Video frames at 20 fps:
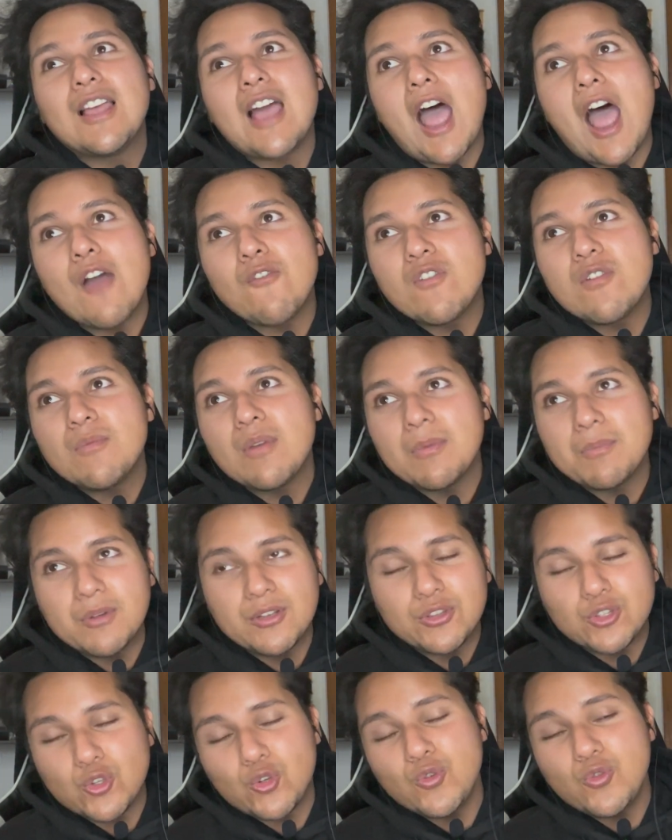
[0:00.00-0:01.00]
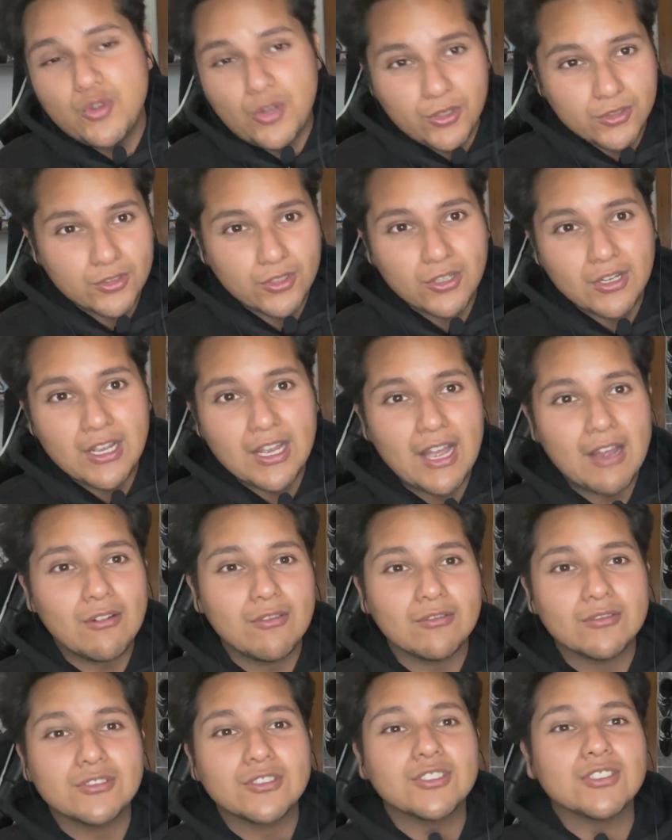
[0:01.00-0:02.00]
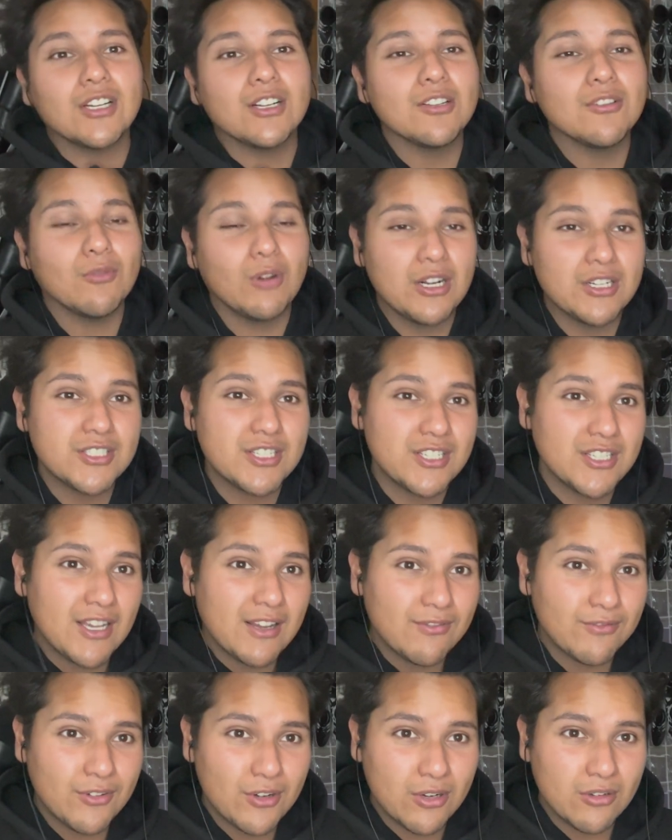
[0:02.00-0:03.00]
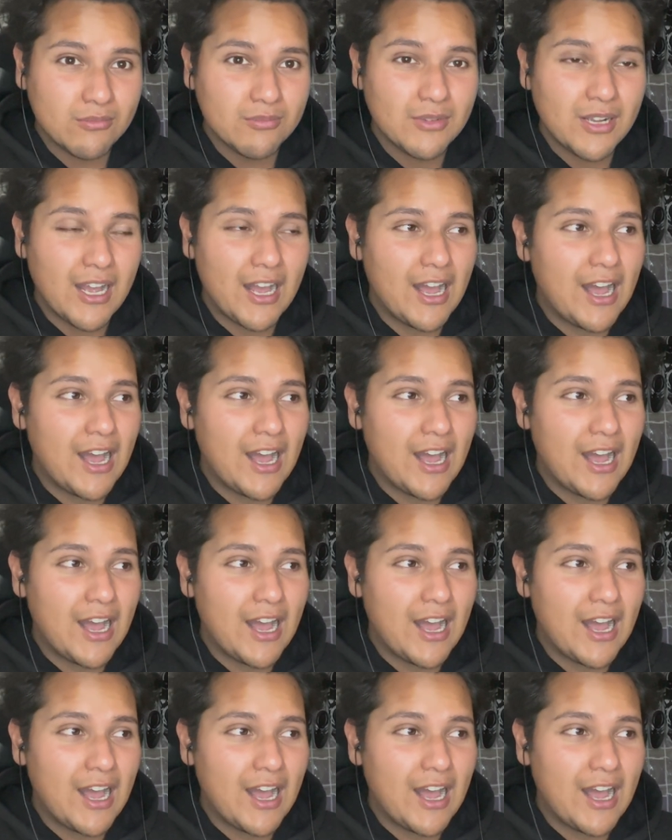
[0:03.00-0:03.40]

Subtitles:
I remember 2 years ago I started watching that film.